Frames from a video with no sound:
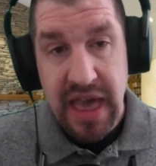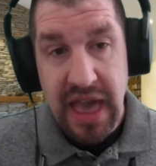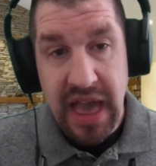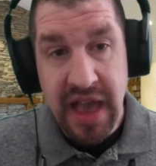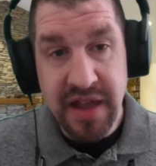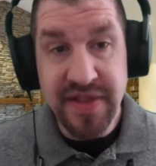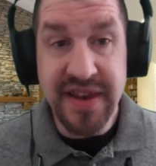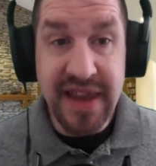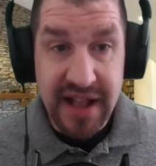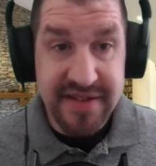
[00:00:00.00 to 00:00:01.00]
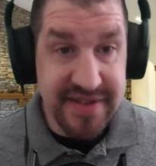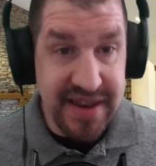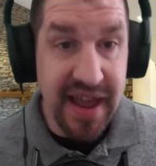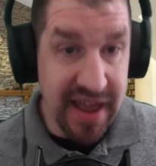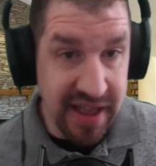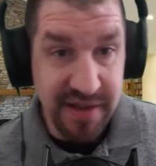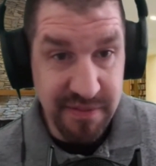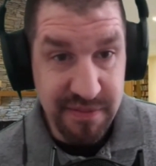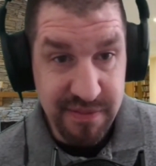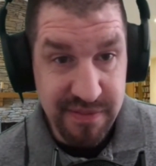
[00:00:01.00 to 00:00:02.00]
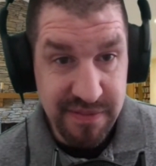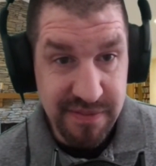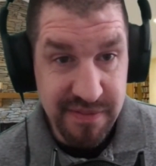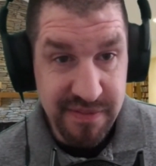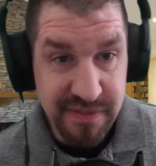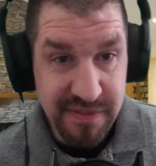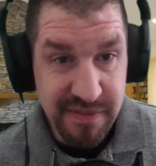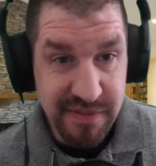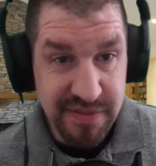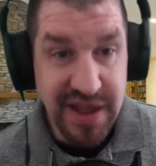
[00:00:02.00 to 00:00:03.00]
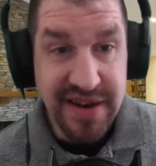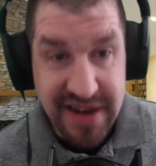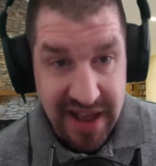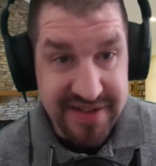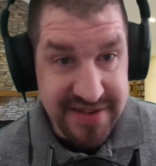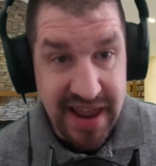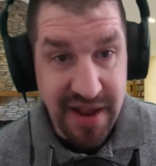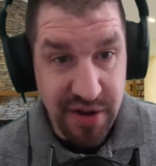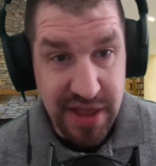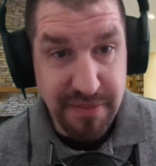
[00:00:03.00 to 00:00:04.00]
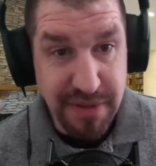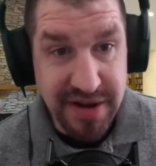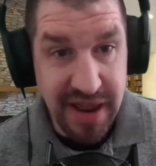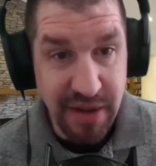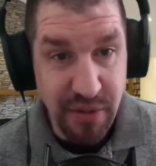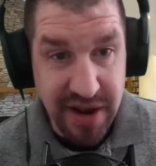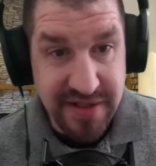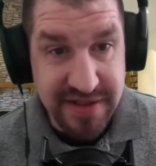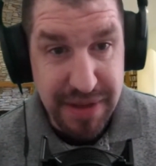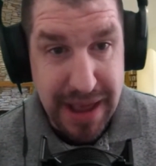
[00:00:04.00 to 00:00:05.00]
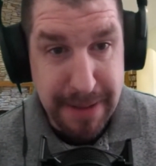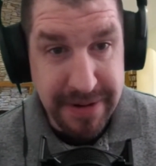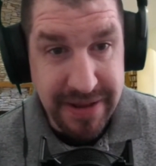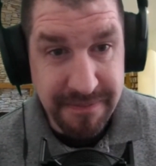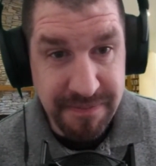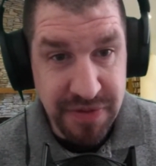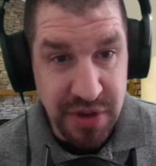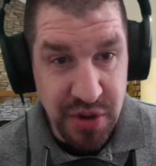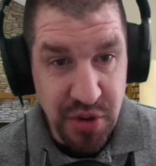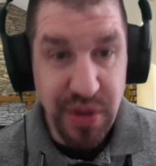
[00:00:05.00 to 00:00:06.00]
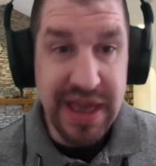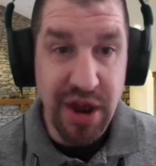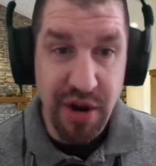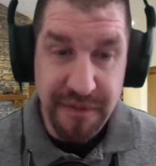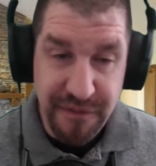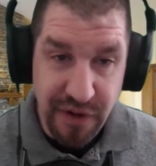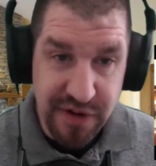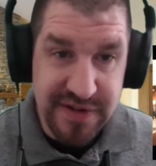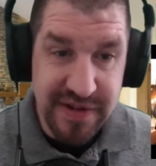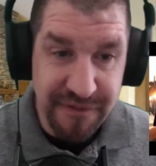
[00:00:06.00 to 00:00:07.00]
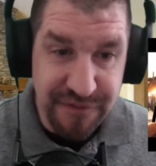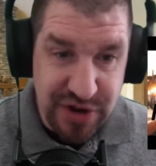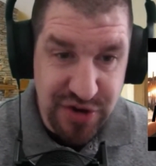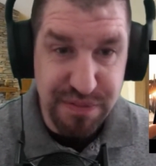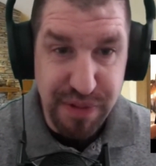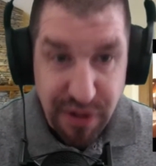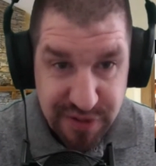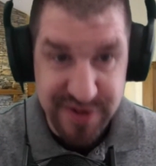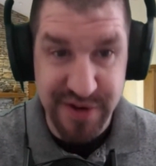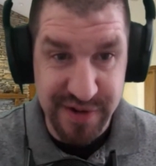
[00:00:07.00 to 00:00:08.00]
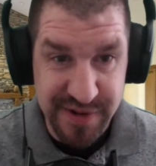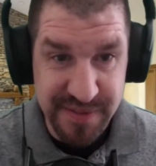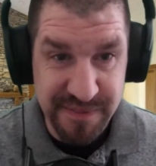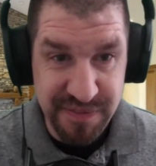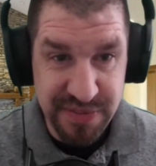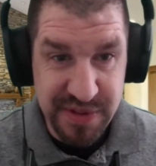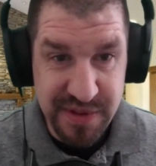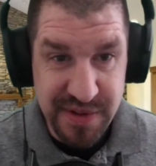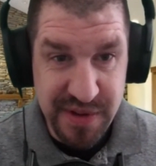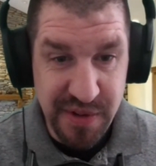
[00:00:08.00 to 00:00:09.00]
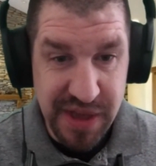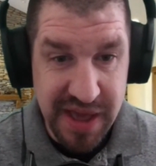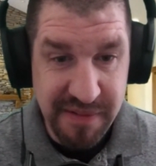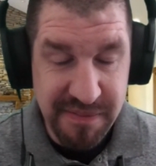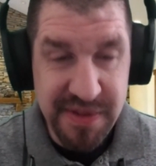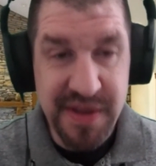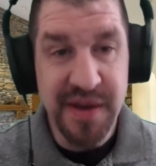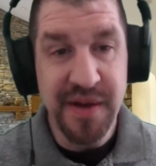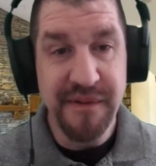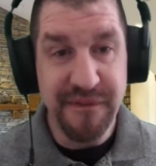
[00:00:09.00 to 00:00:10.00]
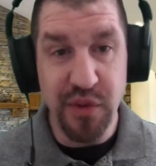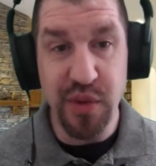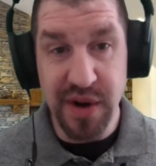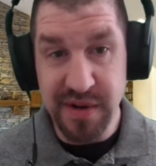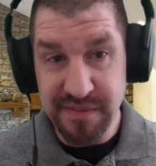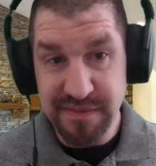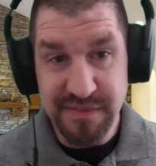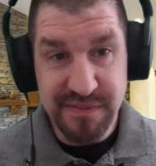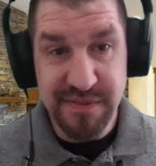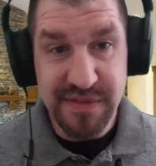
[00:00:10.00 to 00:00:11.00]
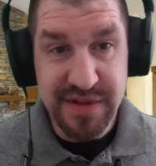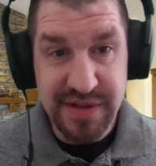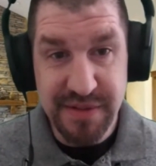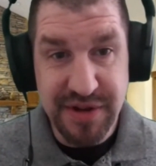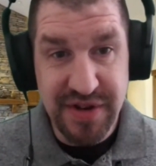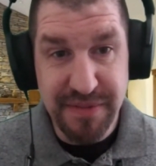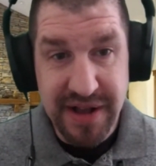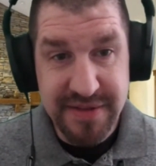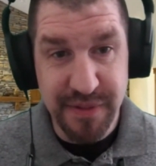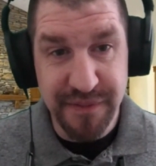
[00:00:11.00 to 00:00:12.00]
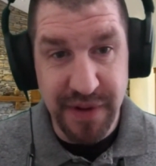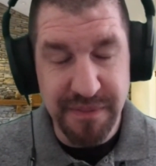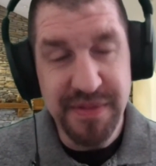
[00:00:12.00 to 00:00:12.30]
And the next day, the next day on that Monday, what ends up happening? We get our first official poster, okay, for the Mission Impossible film.